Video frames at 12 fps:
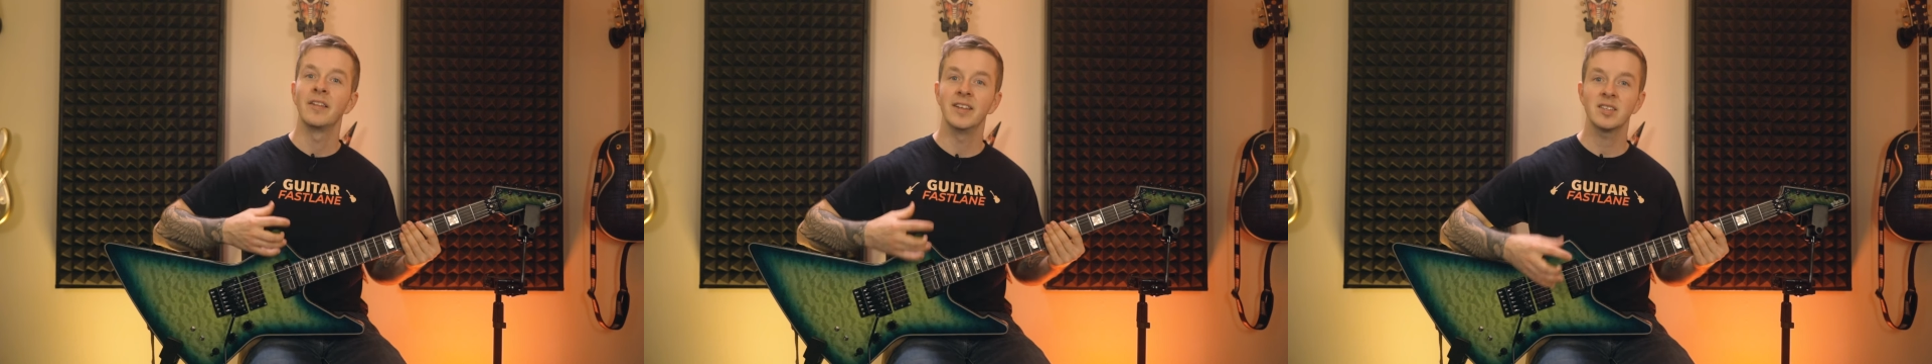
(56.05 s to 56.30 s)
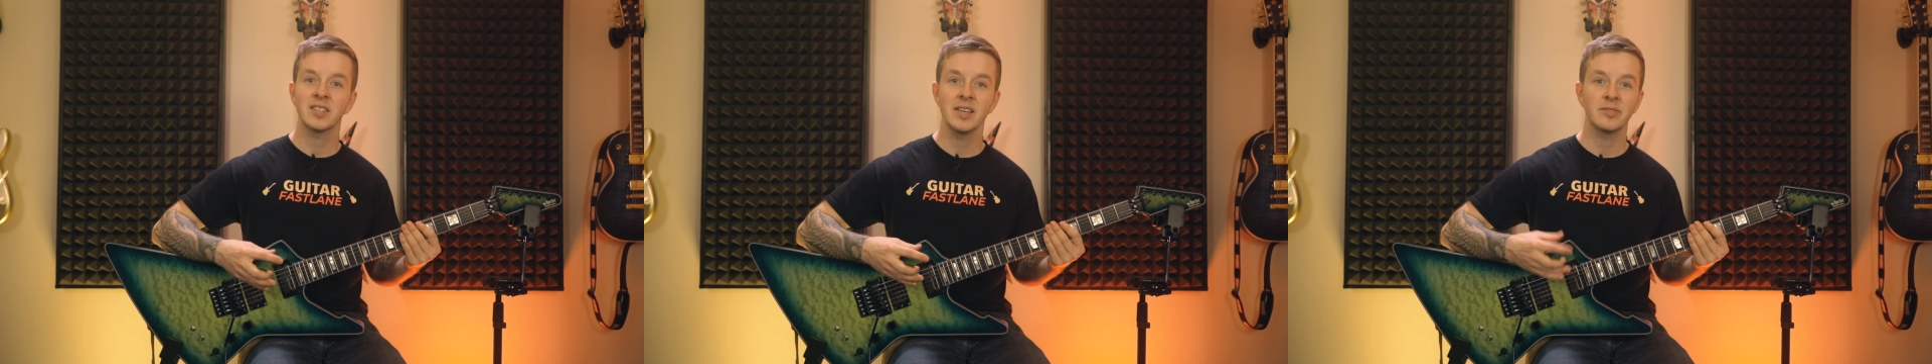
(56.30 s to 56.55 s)

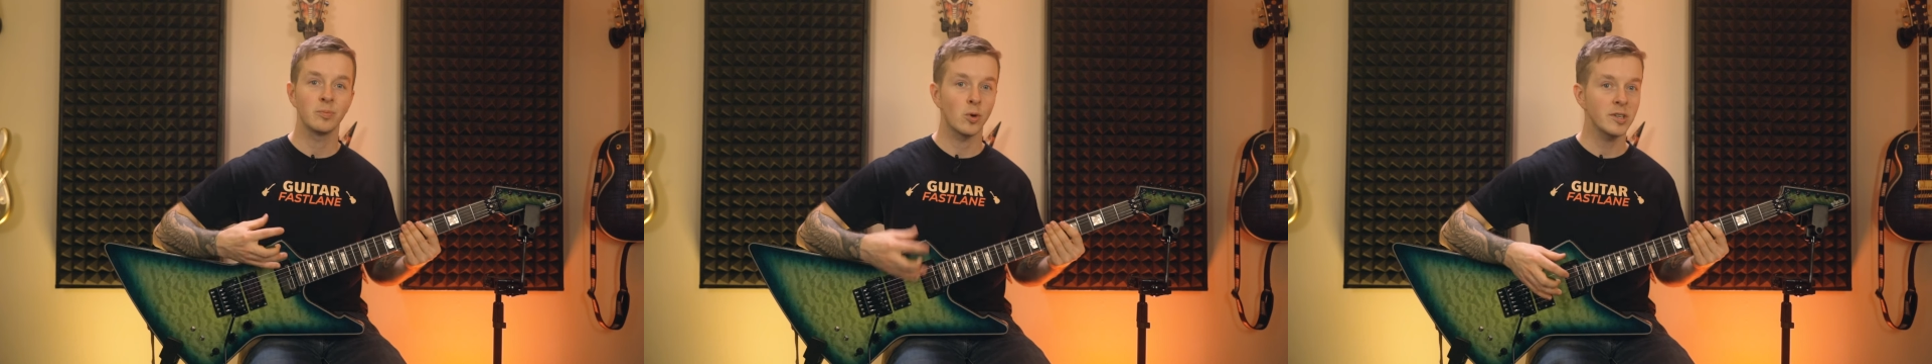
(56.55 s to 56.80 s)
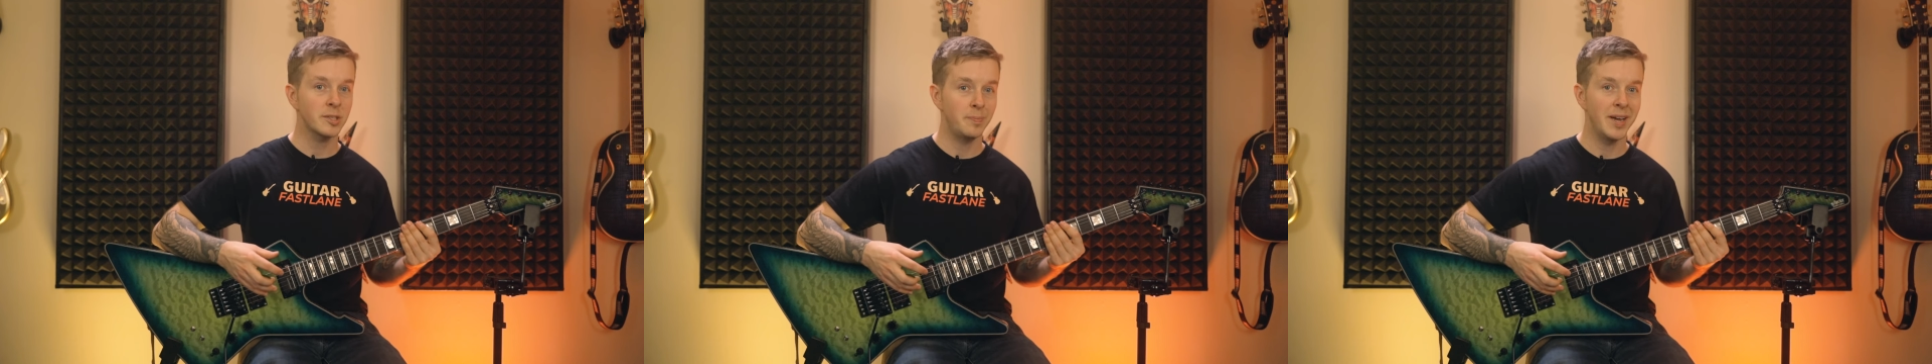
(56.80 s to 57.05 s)
This leaves
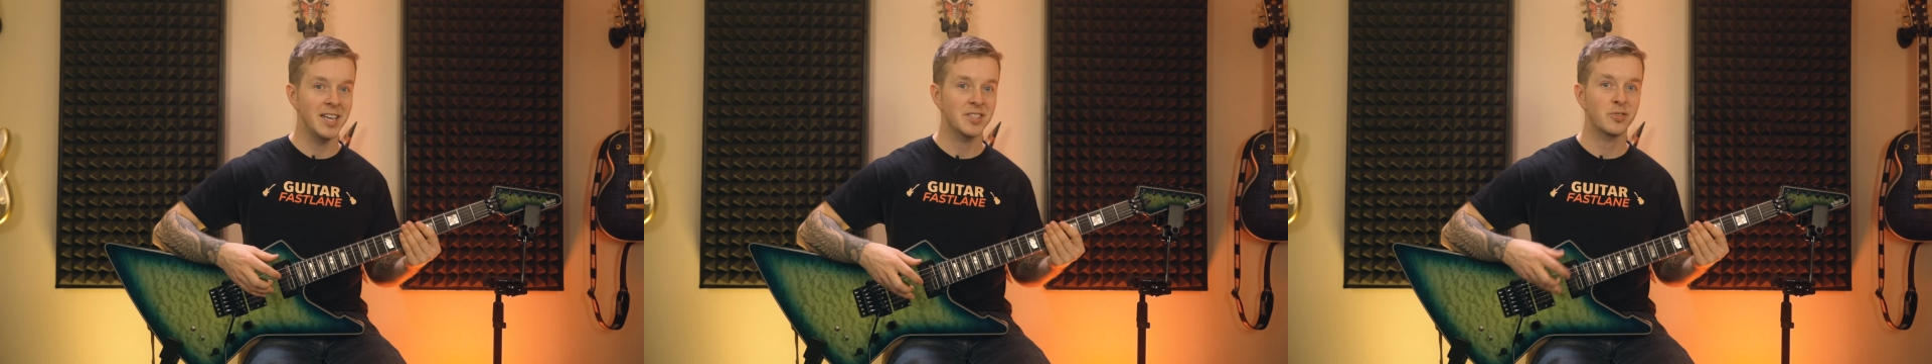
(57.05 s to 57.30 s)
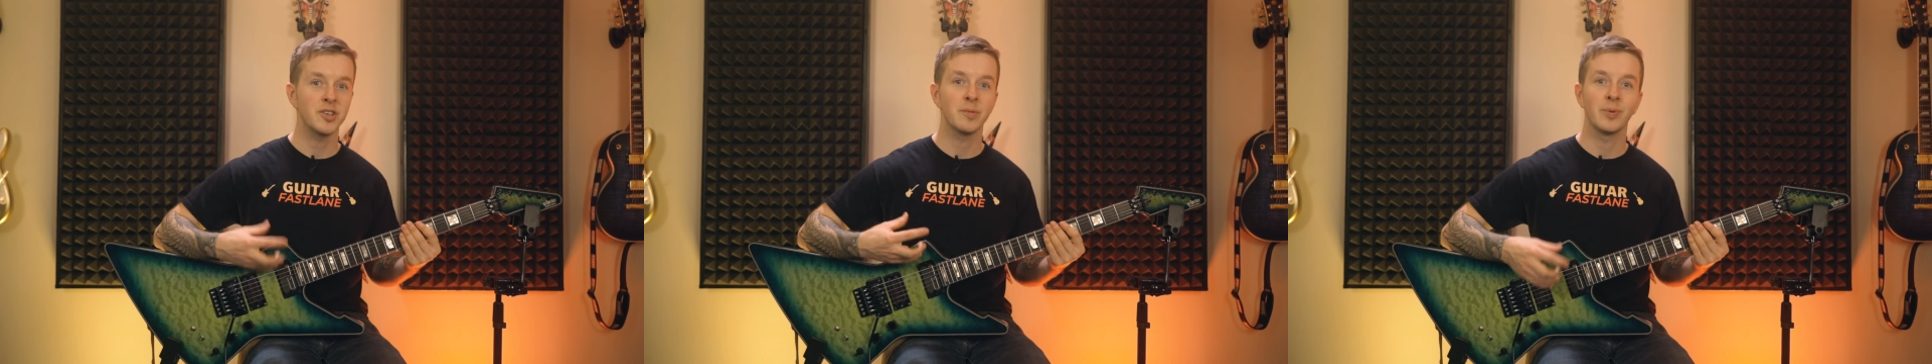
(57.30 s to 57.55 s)
more space
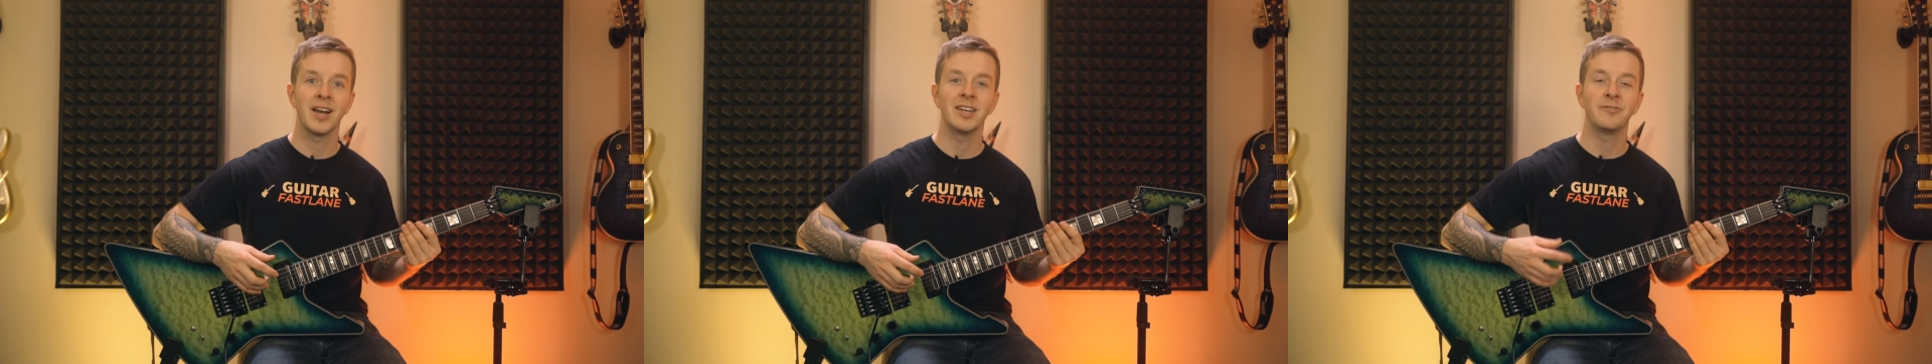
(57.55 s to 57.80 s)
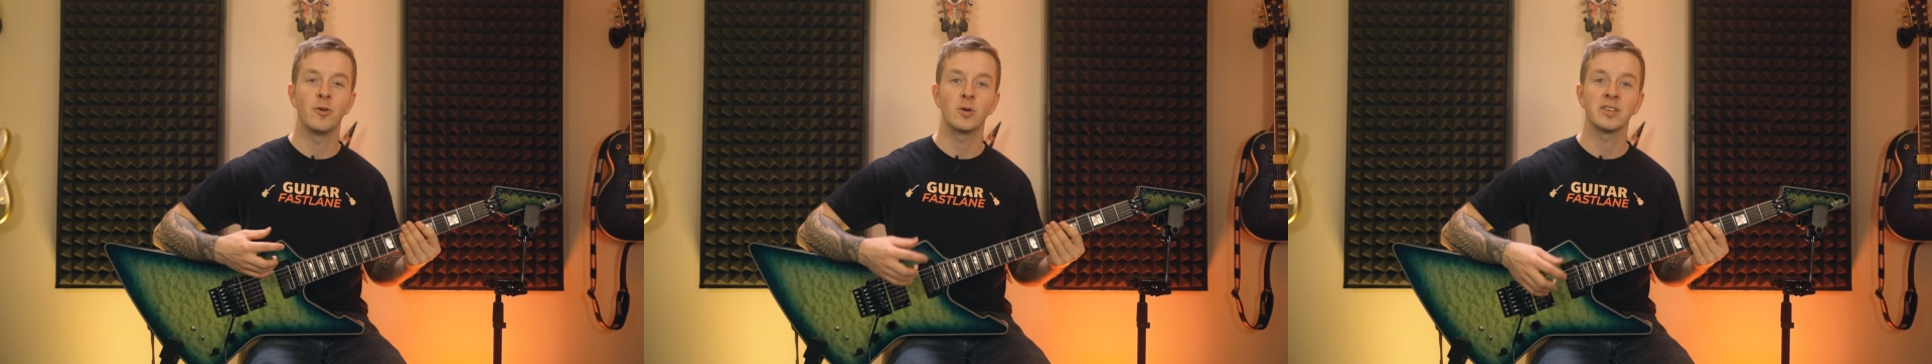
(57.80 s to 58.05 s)
for your brain
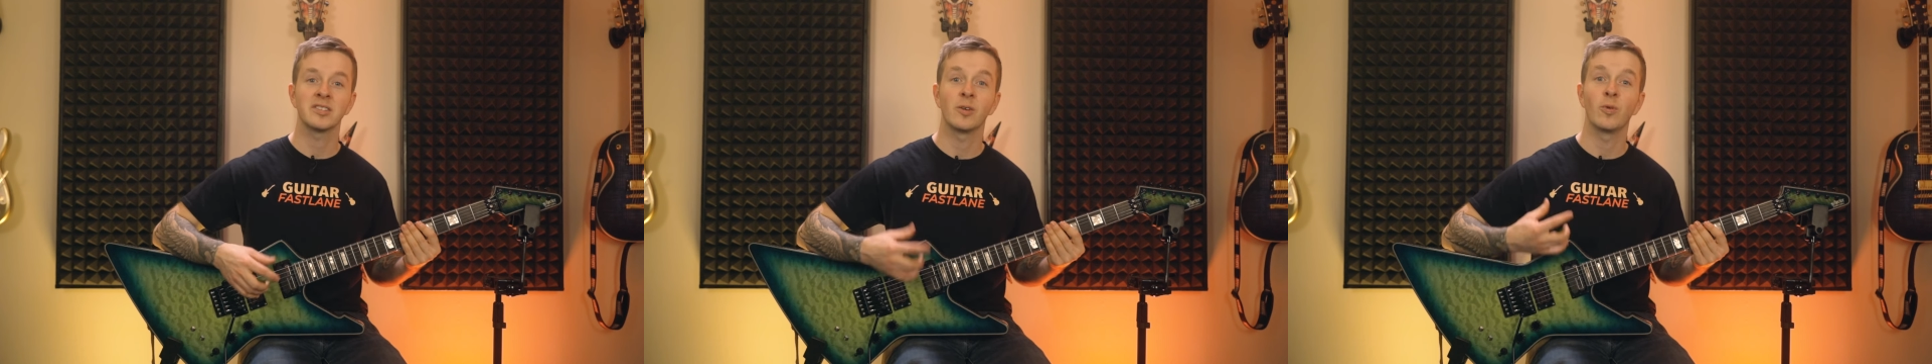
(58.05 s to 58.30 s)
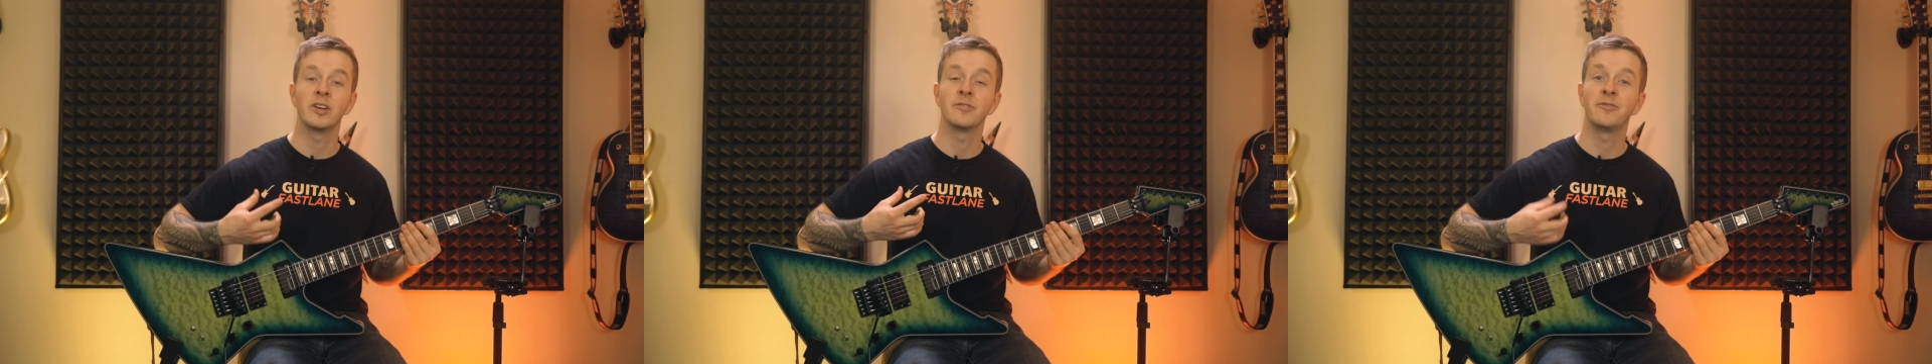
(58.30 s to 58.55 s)
to focus
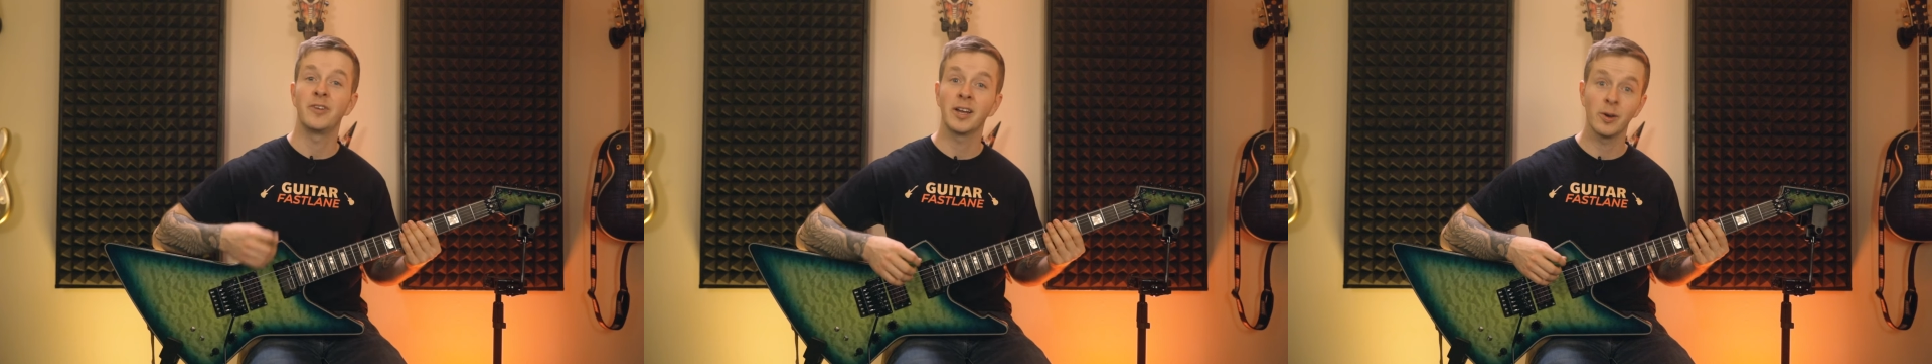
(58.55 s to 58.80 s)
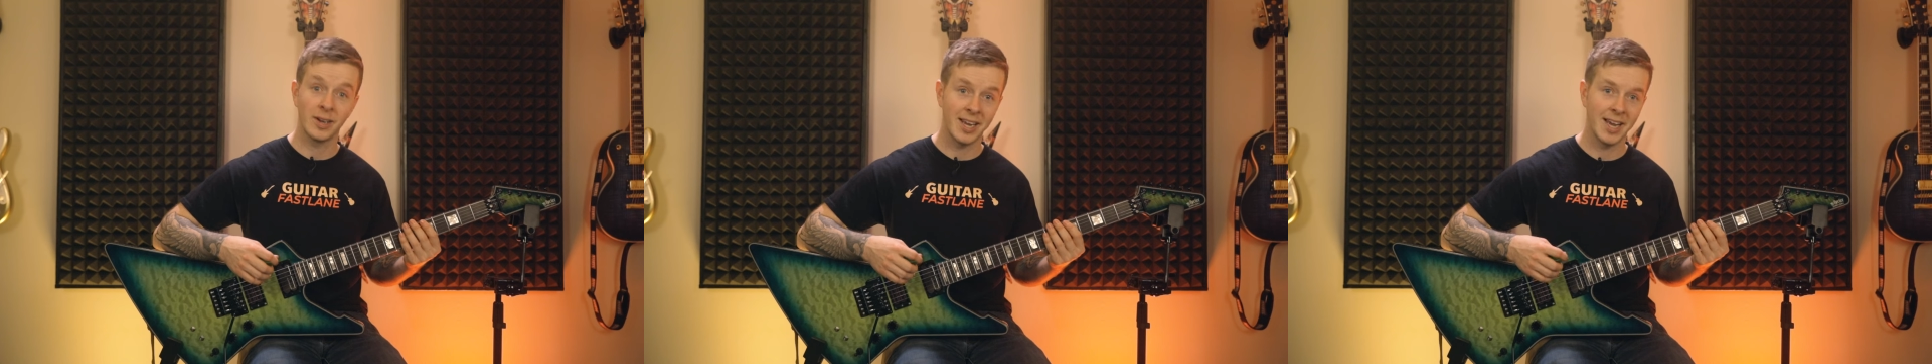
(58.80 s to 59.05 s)
on what your
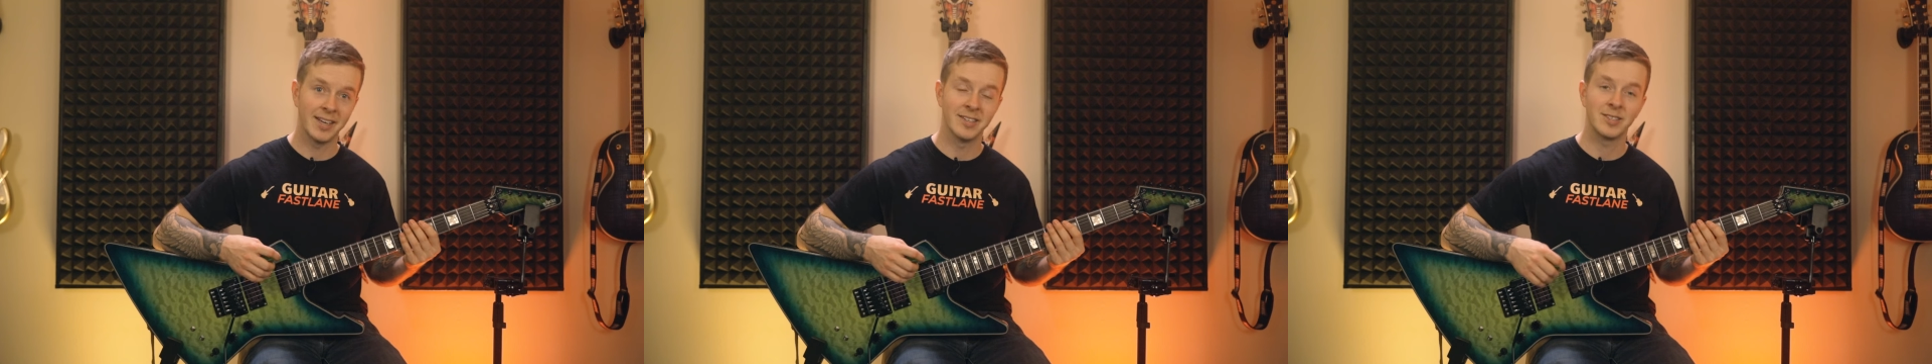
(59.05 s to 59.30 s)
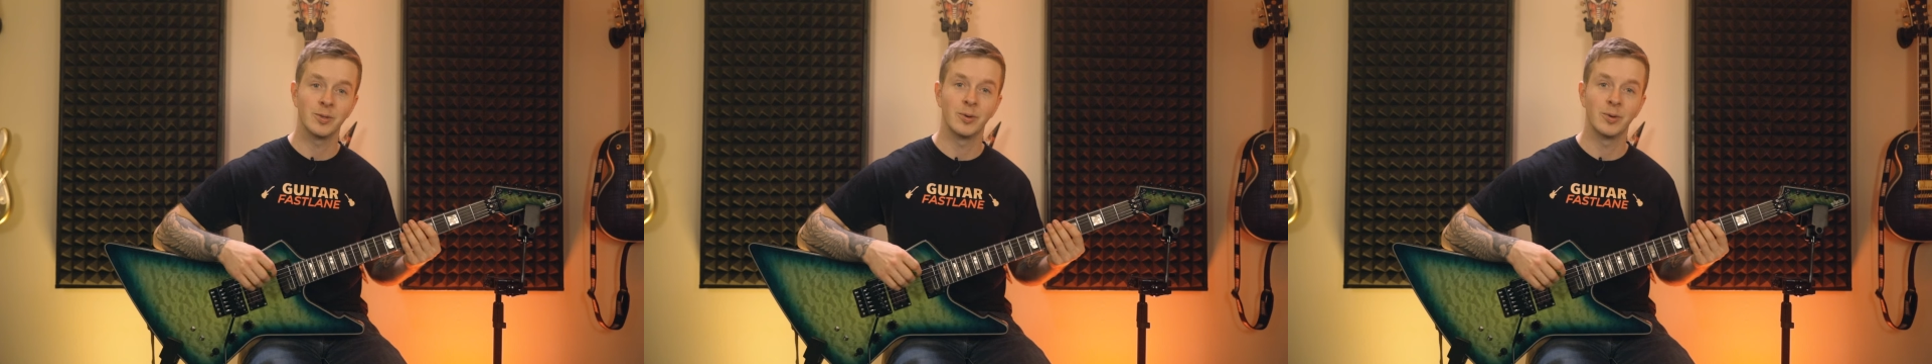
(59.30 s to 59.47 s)
fingering hand is